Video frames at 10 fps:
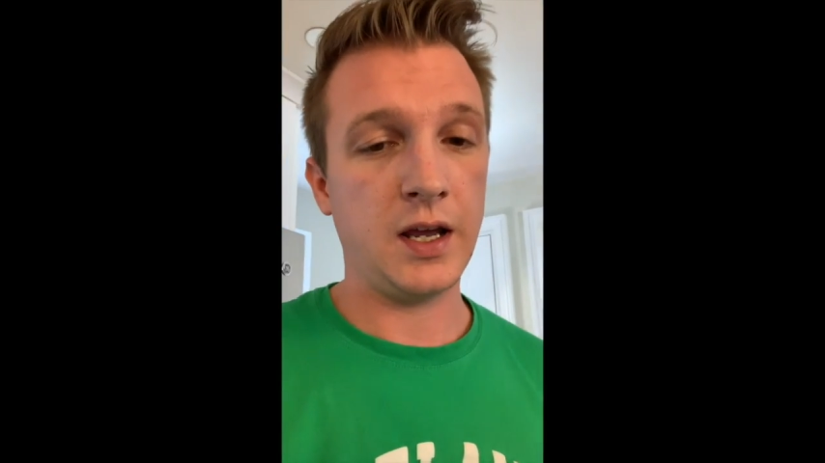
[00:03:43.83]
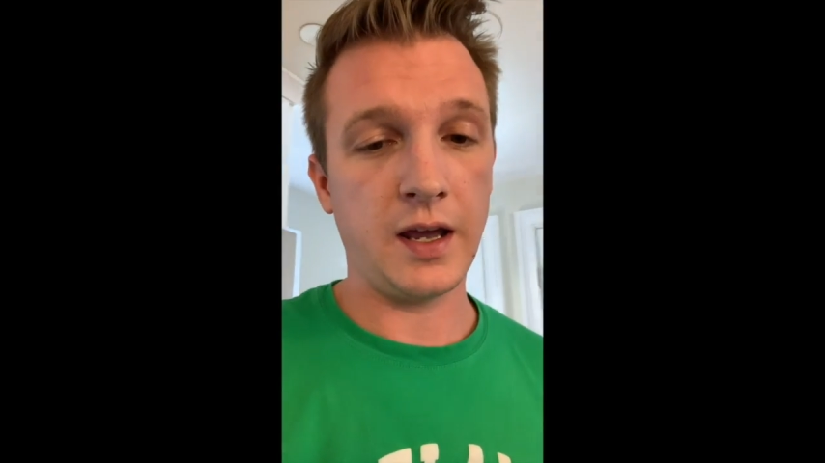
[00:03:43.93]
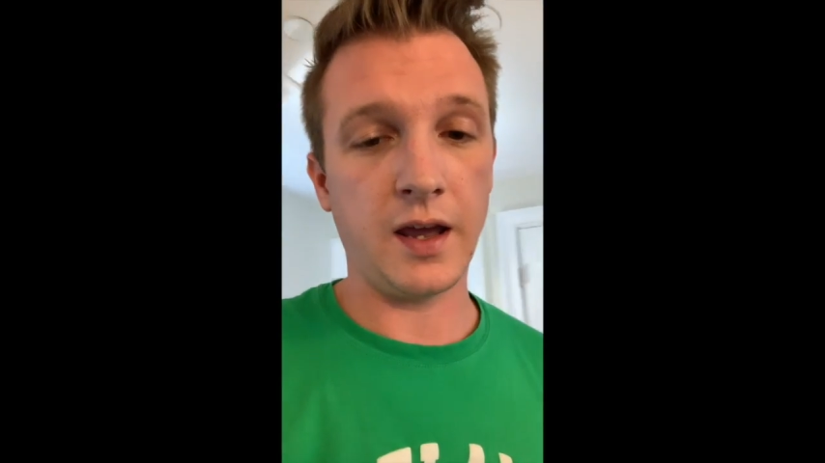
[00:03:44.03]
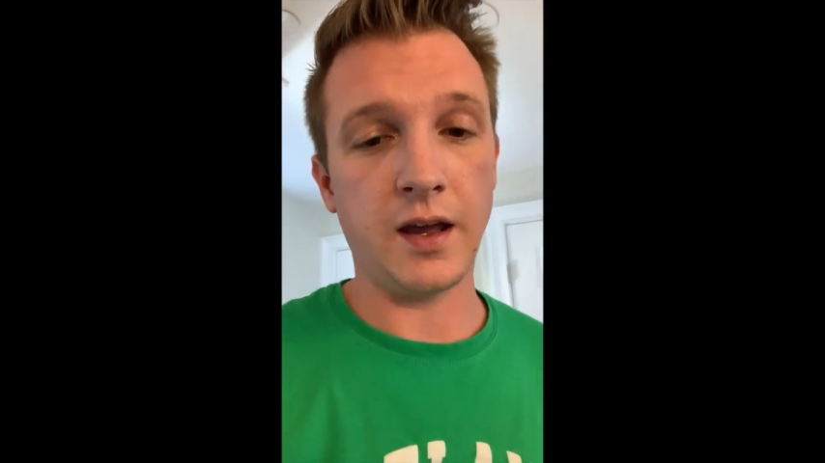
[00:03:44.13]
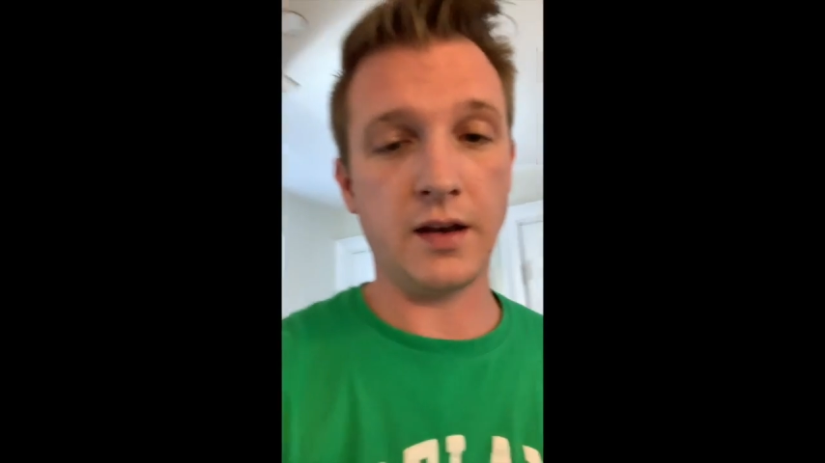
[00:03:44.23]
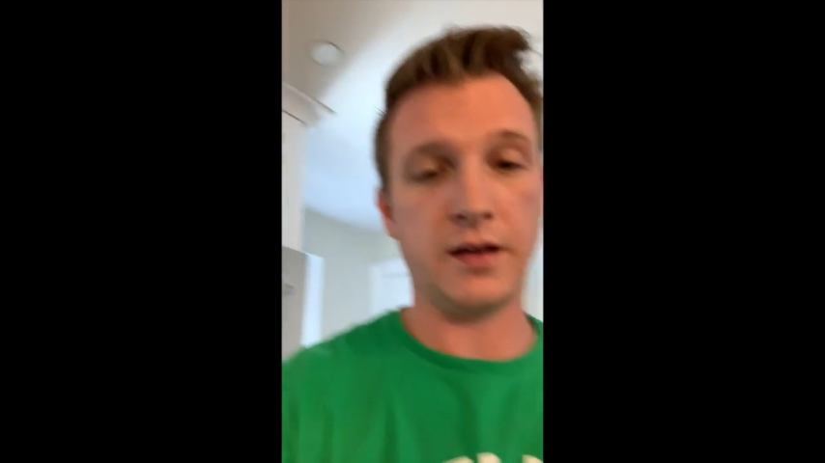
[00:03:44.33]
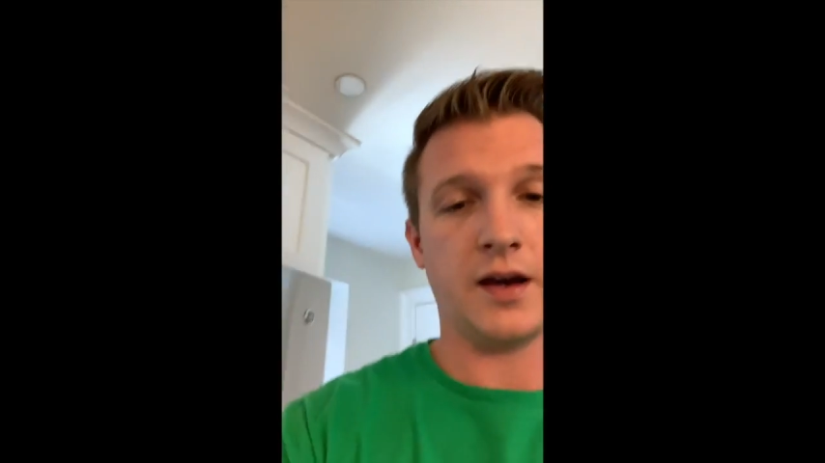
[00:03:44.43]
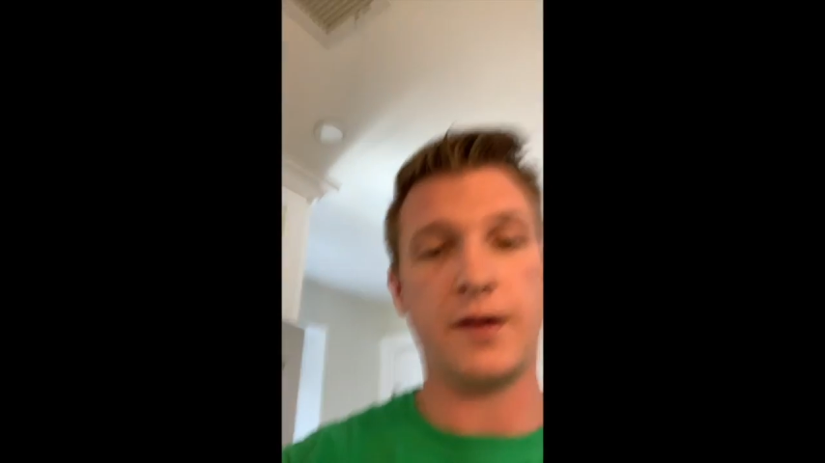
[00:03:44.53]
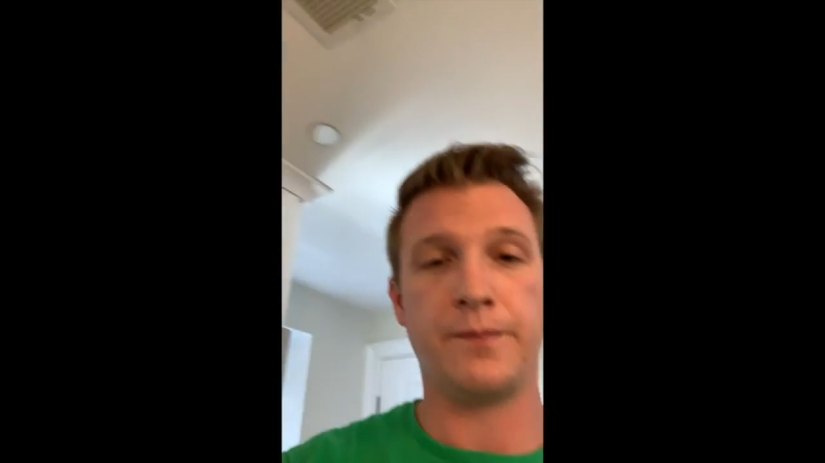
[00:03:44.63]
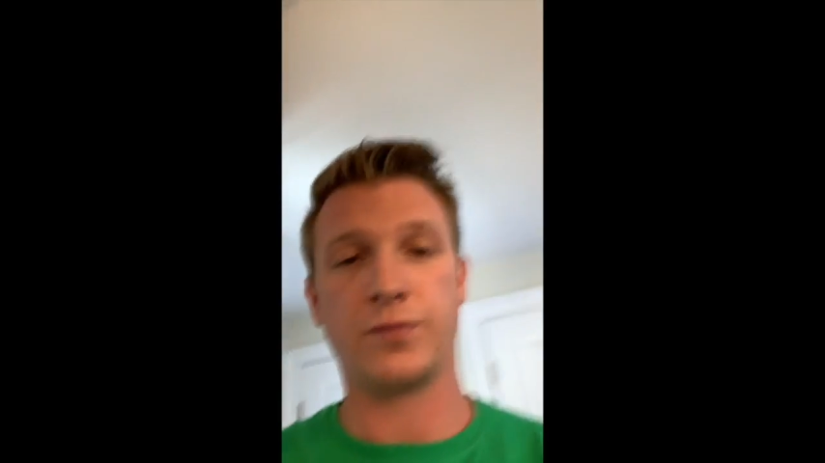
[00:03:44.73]
and
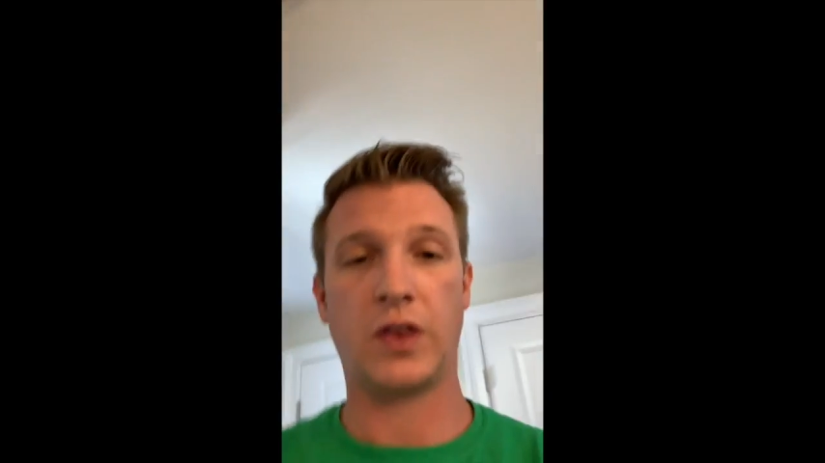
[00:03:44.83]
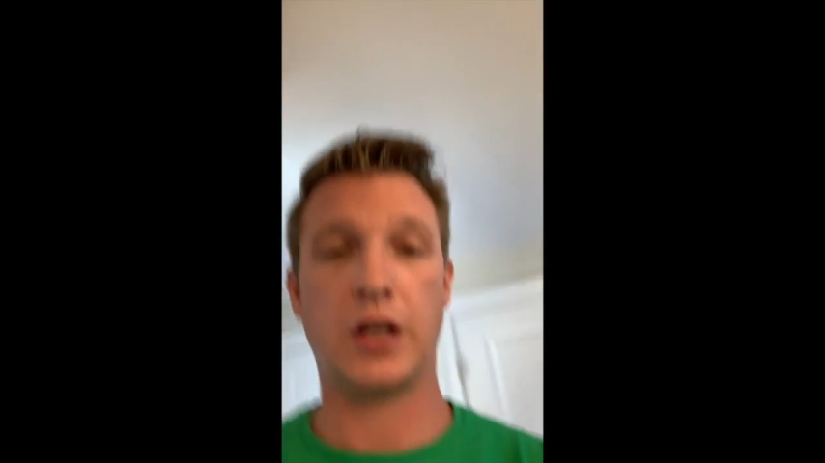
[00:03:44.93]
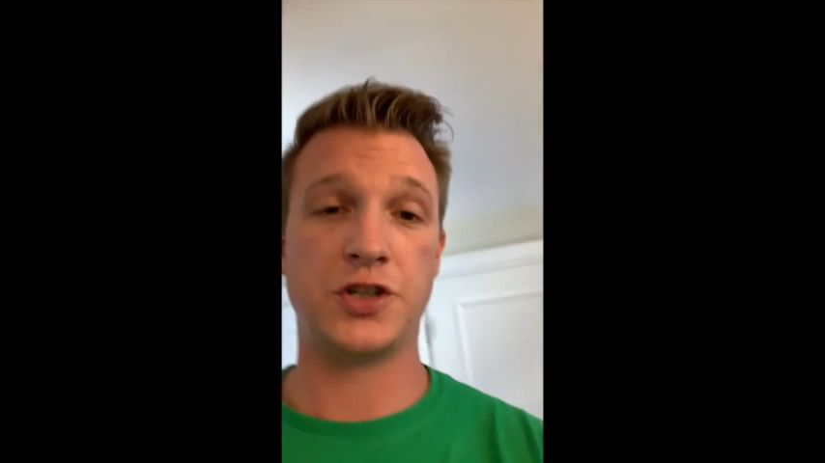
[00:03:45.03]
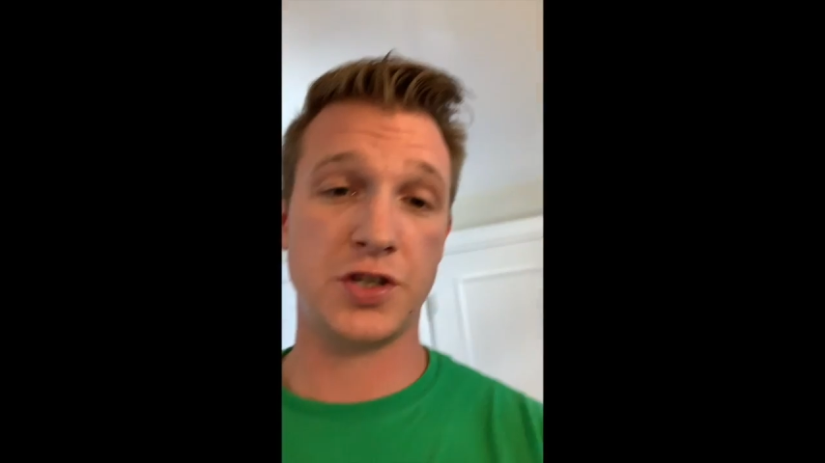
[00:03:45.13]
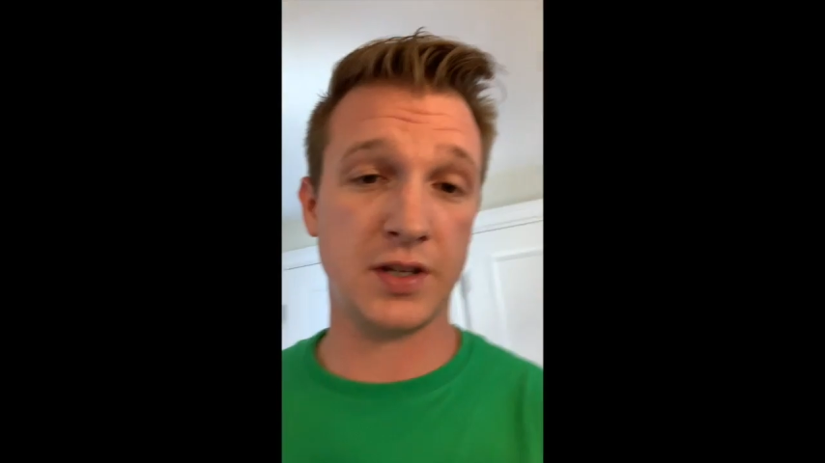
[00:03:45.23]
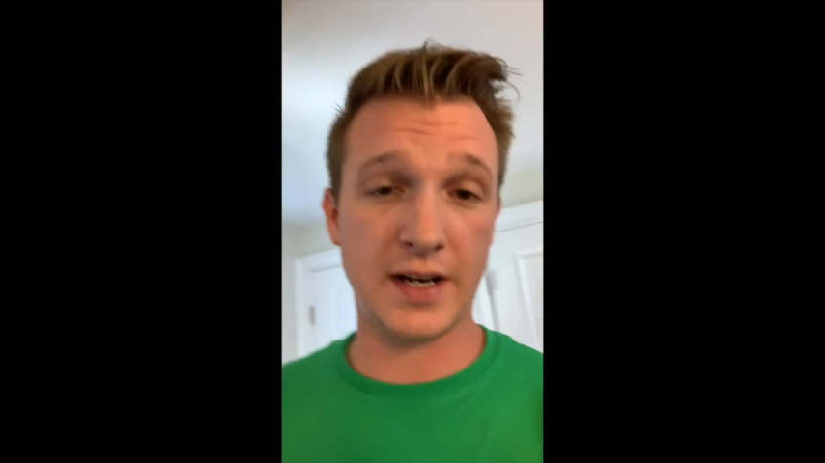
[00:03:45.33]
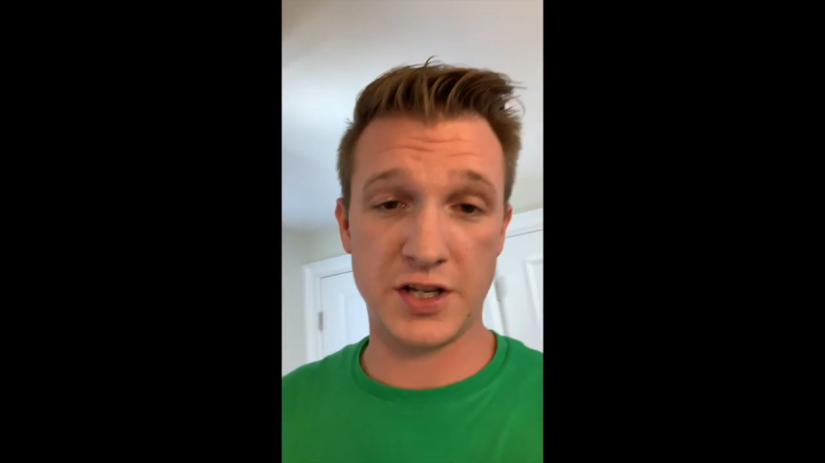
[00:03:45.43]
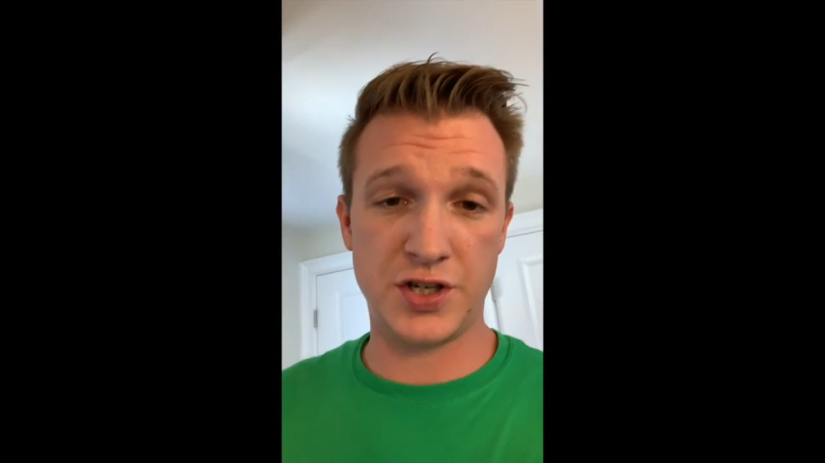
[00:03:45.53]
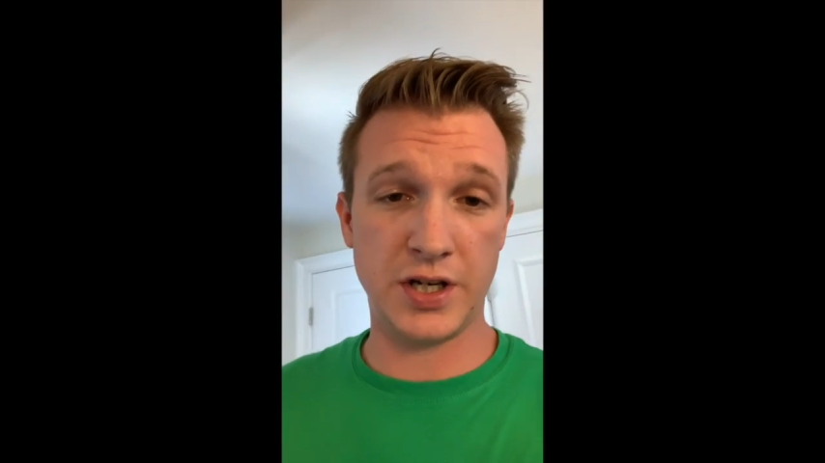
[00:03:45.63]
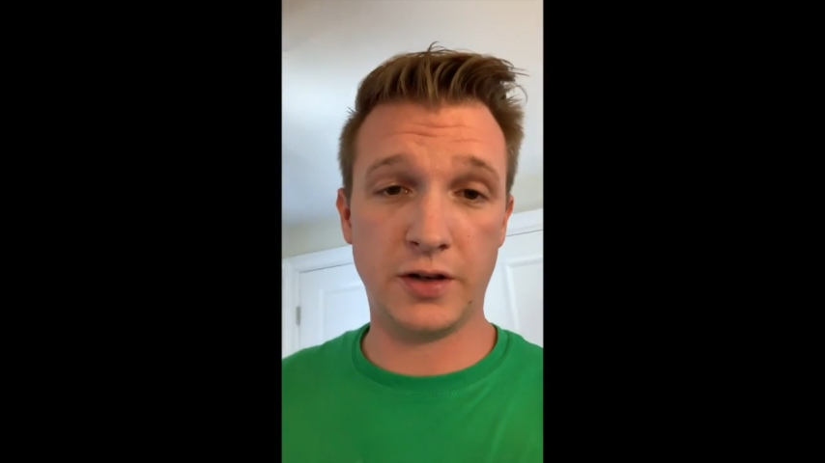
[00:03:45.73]
you just let
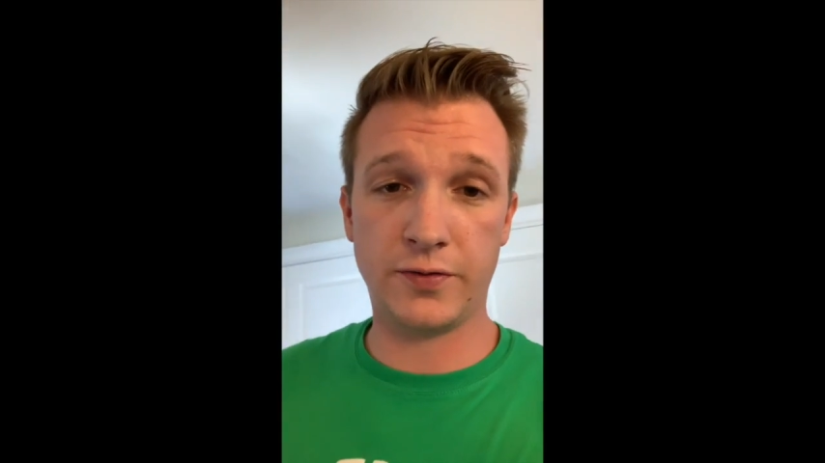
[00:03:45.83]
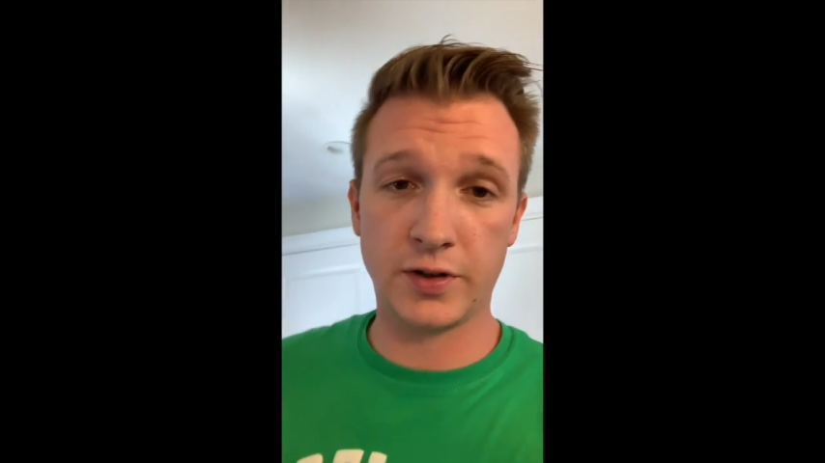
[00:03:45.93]
it chill for